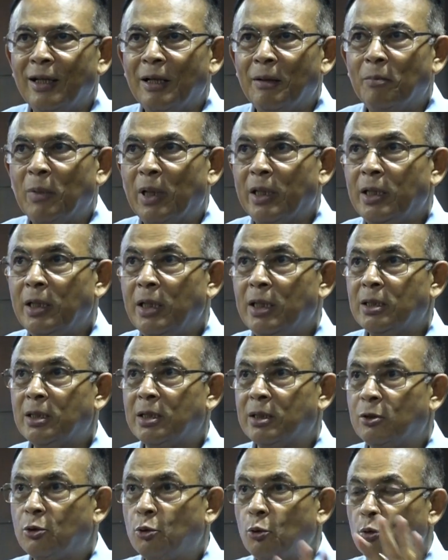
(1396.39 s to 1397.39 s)
But it
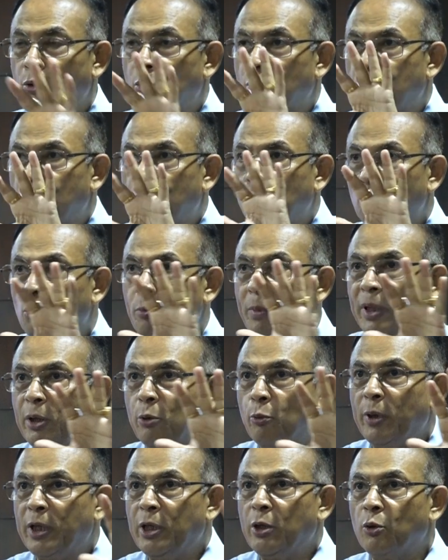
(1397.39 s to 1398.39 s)
is through too many
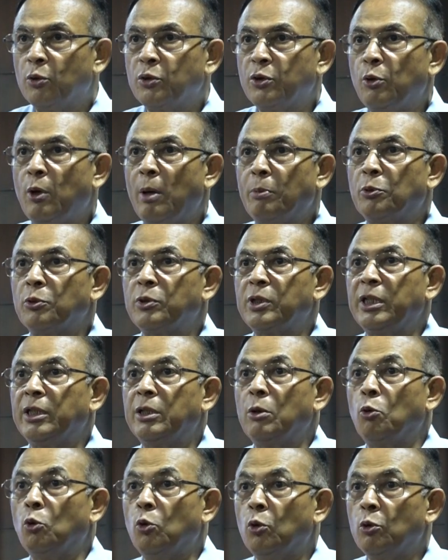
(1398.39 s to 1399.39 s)
windows you have to see
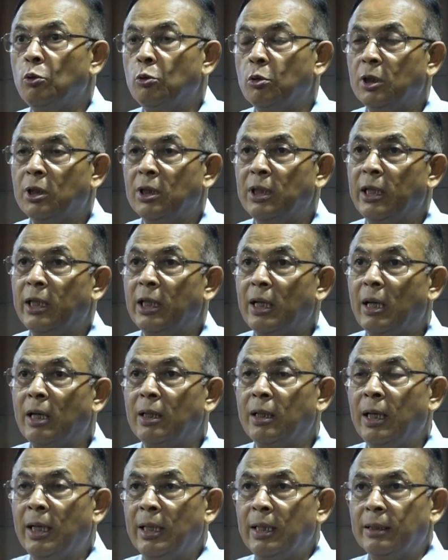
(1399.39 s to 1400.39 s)
the whole world,
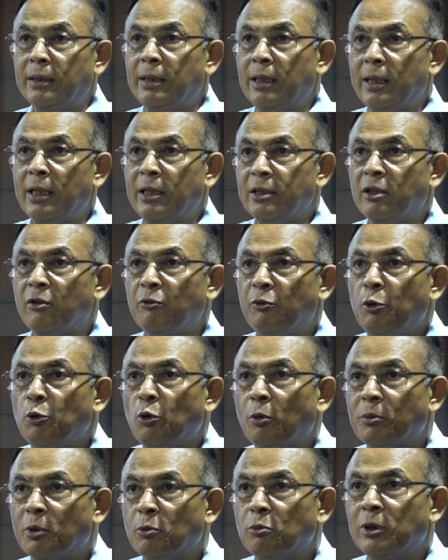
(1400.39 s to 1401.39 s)
the larger view
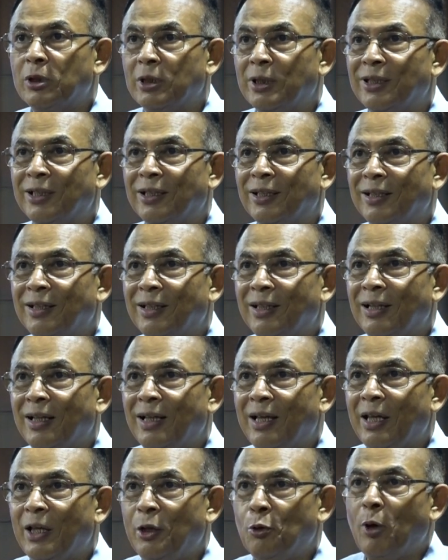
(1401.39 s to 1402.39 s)
of the world.
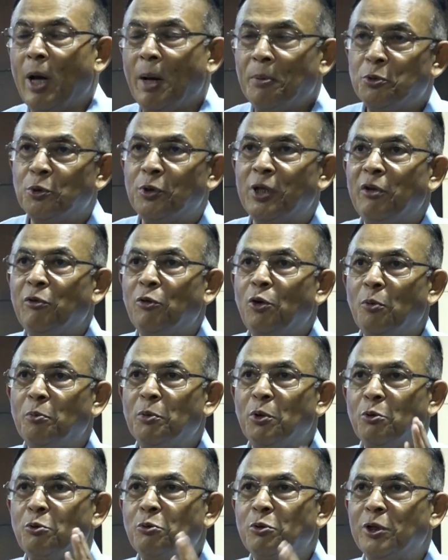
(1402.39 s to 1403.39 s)
You have to develop
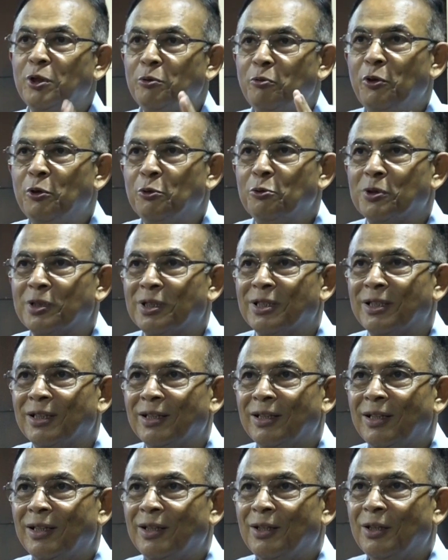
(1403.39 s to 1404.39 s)
your worldviews
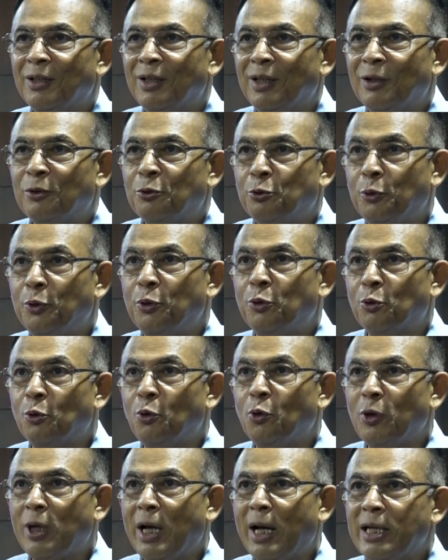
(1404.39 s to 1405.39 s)
through your
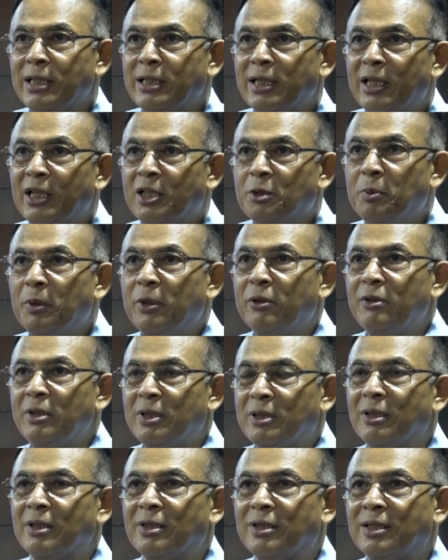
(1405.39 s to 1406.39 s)
own eyes and
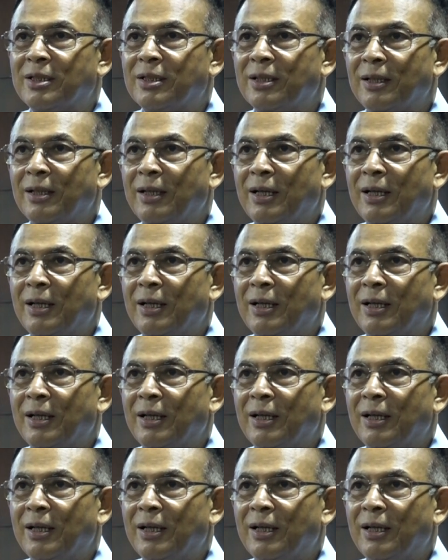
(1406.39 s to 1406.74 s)
experiences.